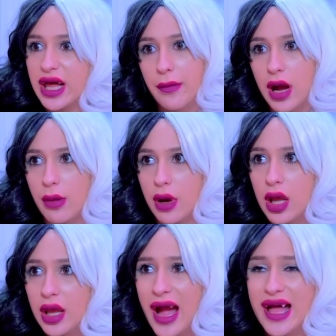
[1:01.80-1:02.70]
She was
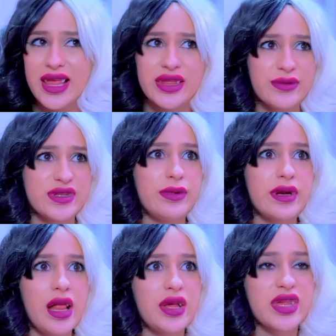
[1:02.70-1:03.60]
headed out on a date
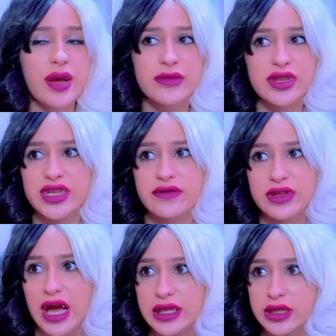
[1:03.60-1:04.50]
with someone.